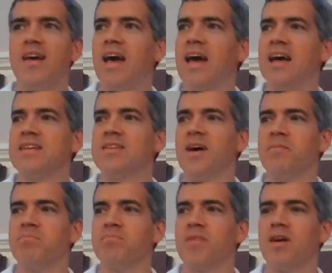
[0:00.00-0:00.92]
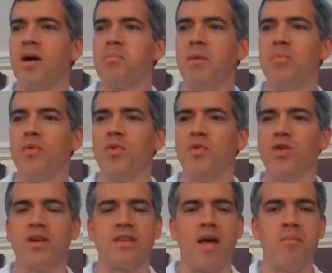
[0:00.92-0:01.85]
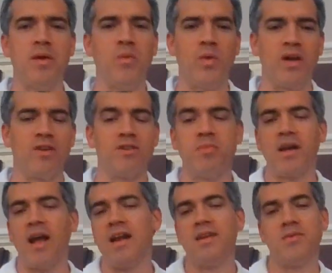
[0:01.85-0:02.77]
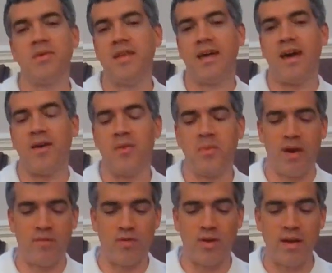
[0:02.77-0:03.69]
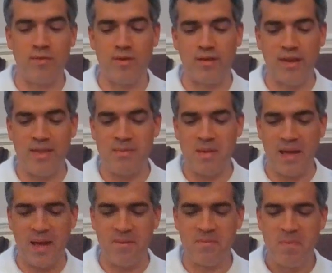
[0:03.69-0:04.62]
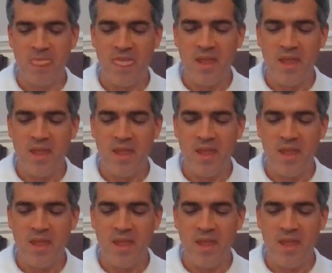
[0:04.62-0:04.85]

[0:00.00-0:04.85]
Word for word: and um, uh, people looked at me weird, but I didn't really care. Whatever, I'll never see them again.